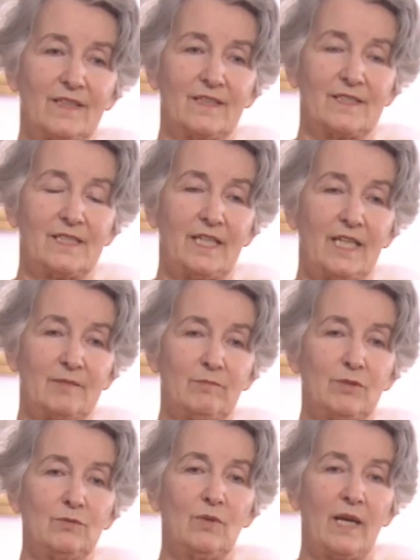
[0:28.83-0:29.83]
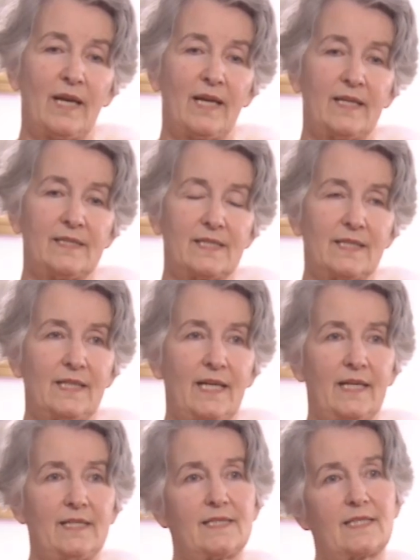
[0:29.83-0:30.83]
She had blue eyes and
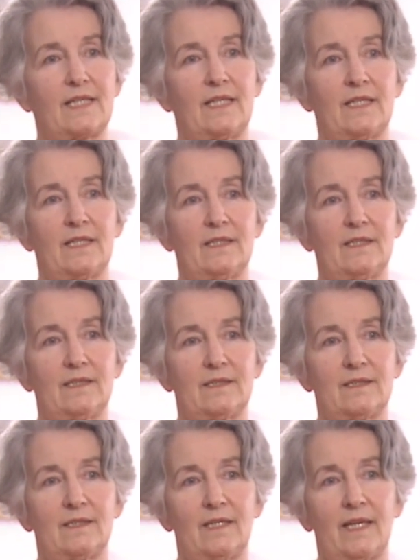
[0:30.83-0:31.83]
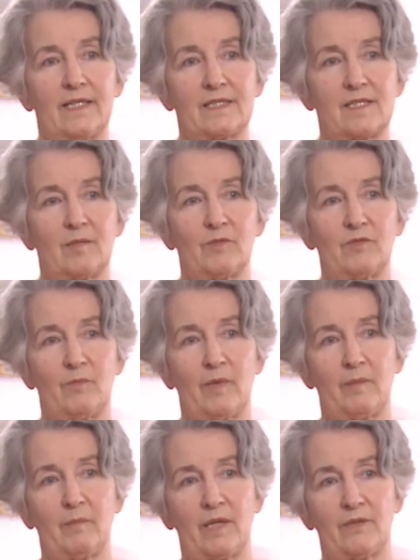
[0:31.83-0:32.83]
light skin, like some of
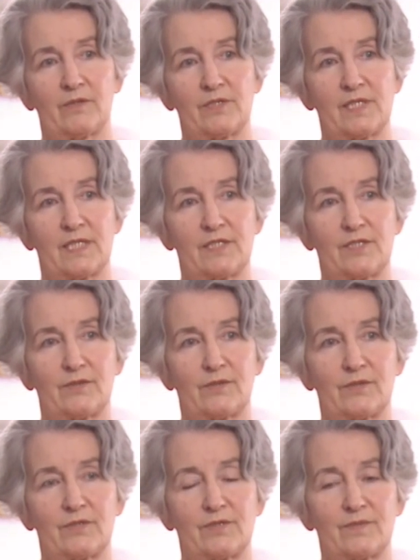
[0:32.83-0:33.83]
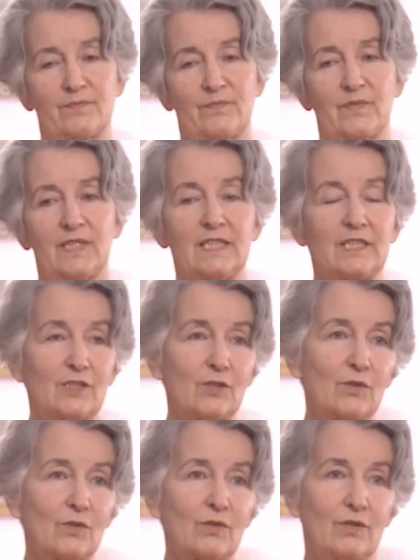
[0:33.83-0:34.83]
my mother's sisters. Didn't
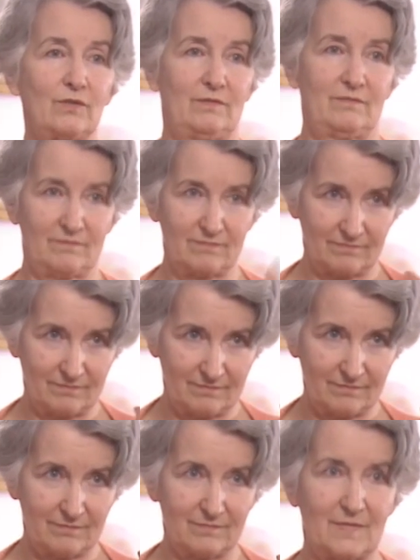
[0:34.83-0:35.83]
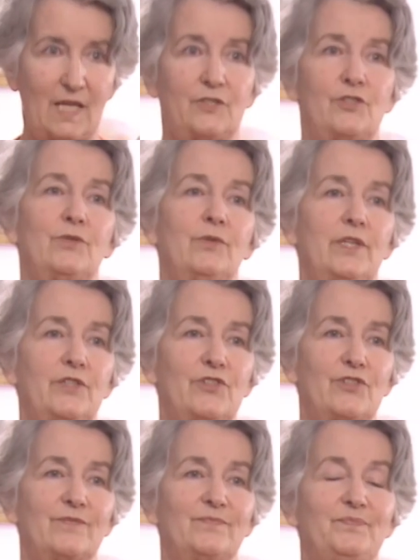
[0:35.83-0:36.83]
look Jewish.